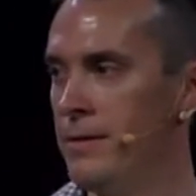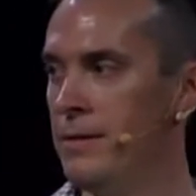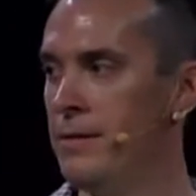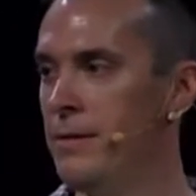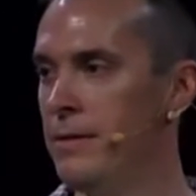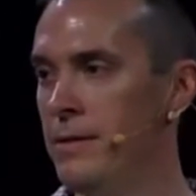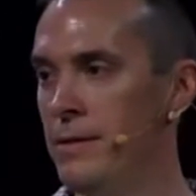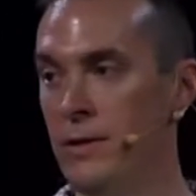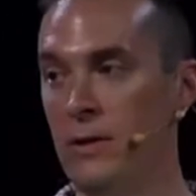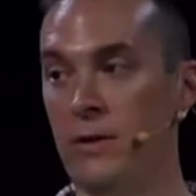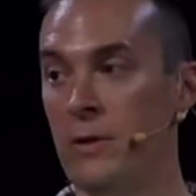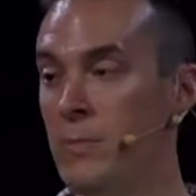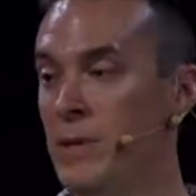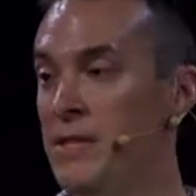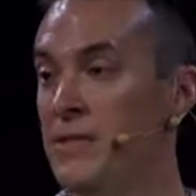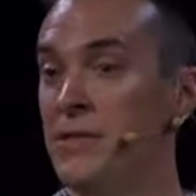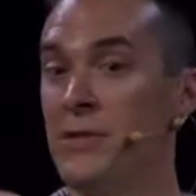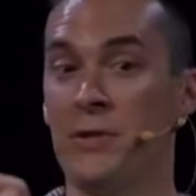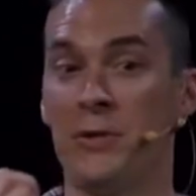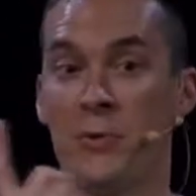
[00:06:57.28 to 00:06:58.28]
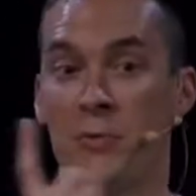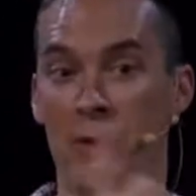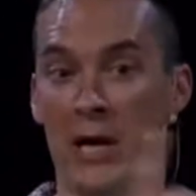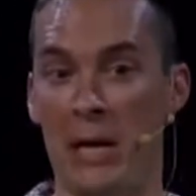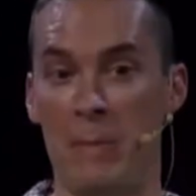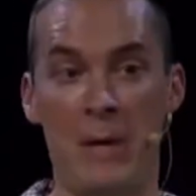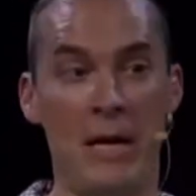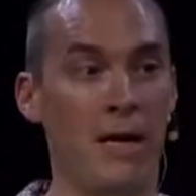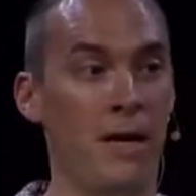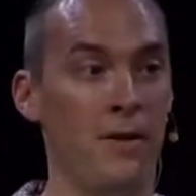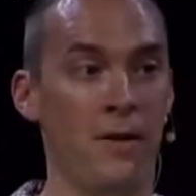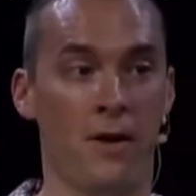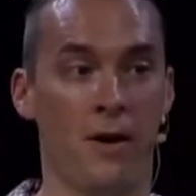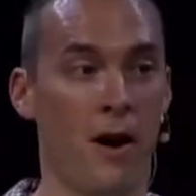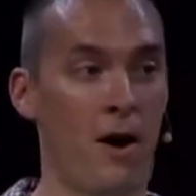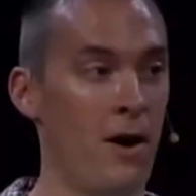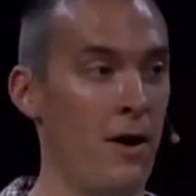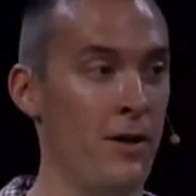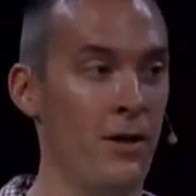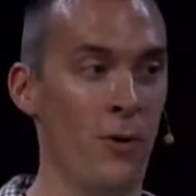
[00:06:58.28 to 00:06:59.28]
You can be screaming in the
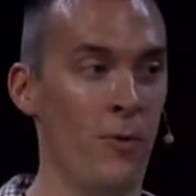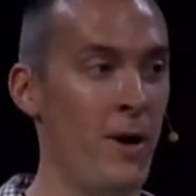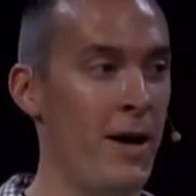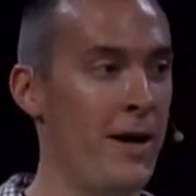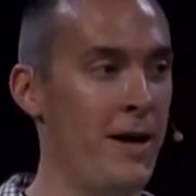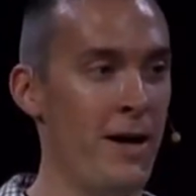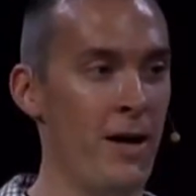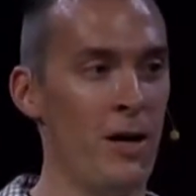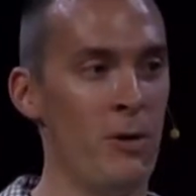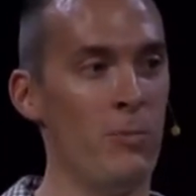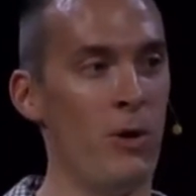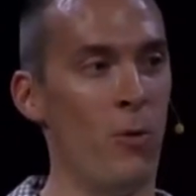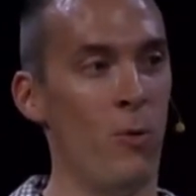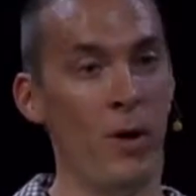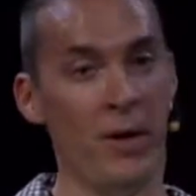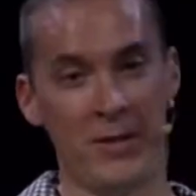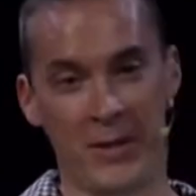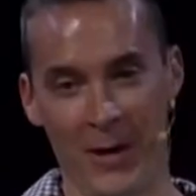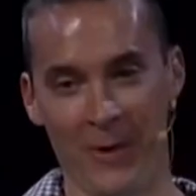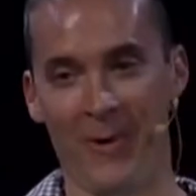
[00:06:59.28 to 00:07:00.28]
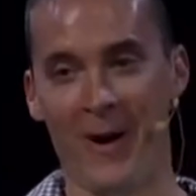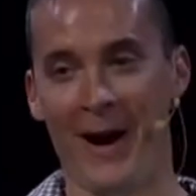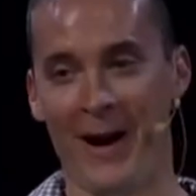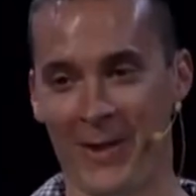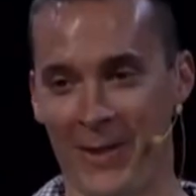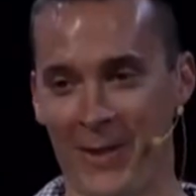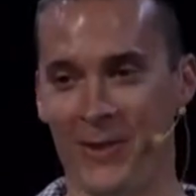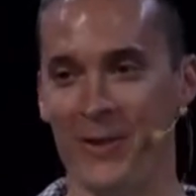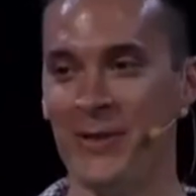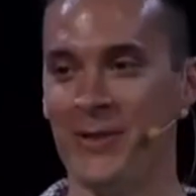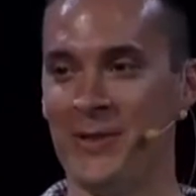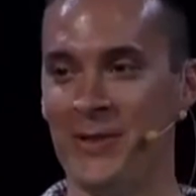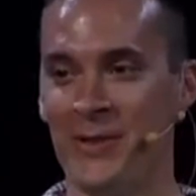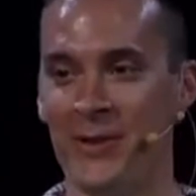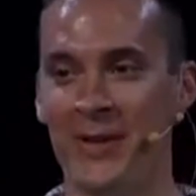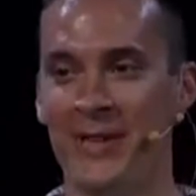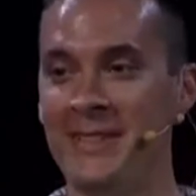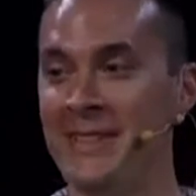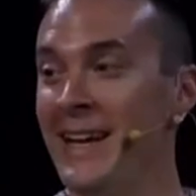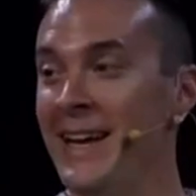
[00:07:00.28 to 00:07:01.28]
car on the way here, but once you walk through those
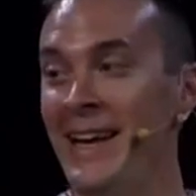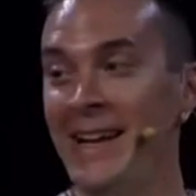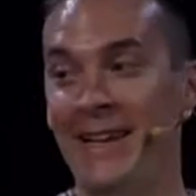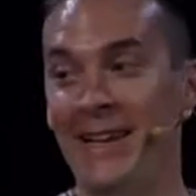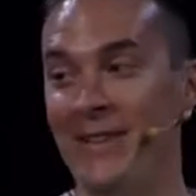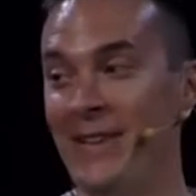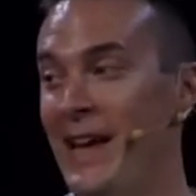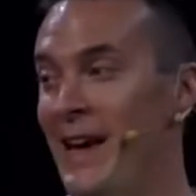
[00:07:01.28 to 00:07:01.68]
doors, your life